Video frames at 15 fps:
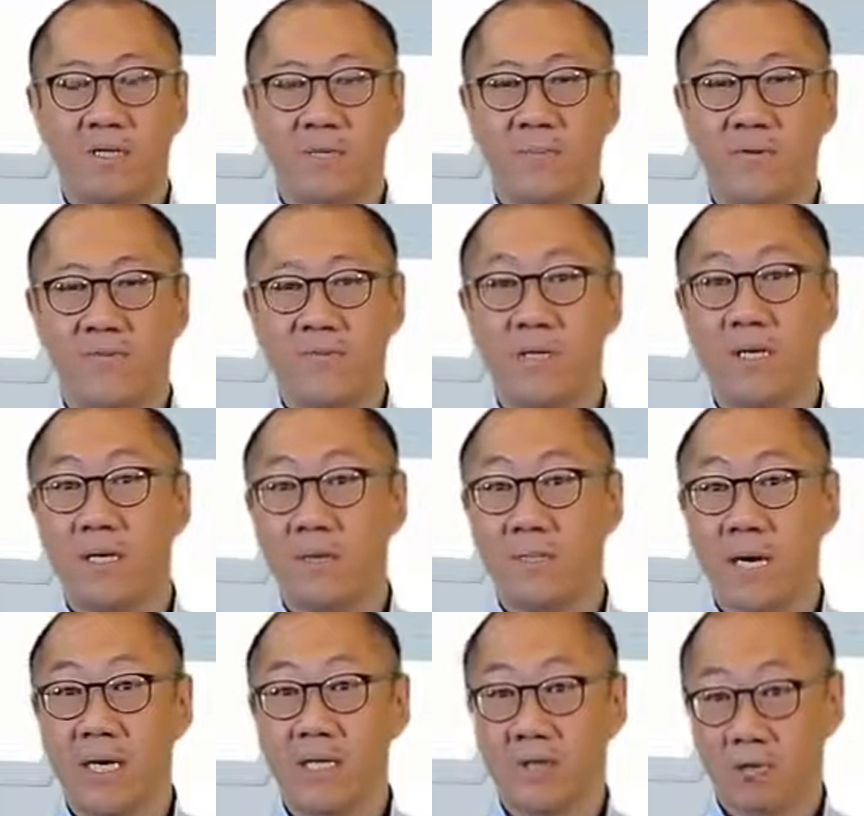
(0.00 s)
some of the key
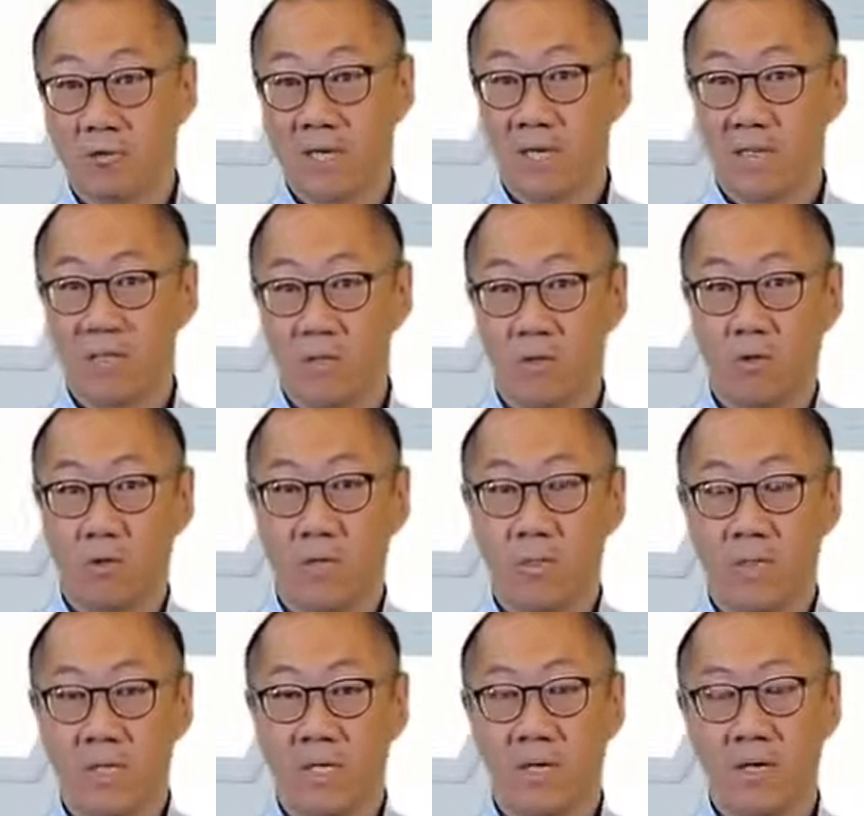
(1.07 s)
megatrends
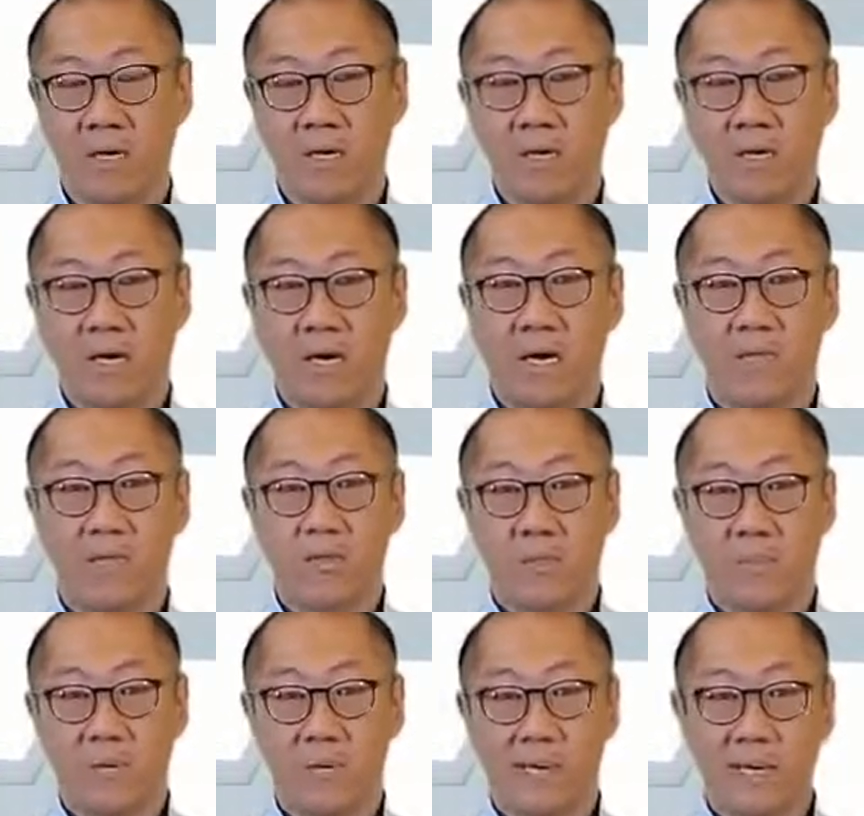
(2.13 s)
globally, talking
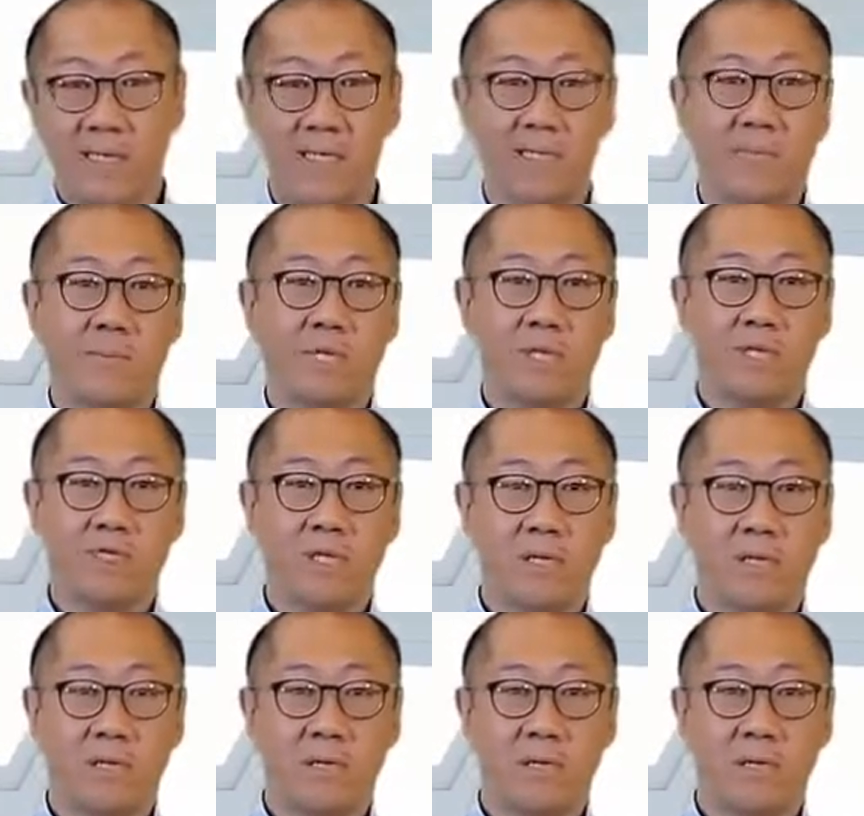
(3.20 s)
about asymmetry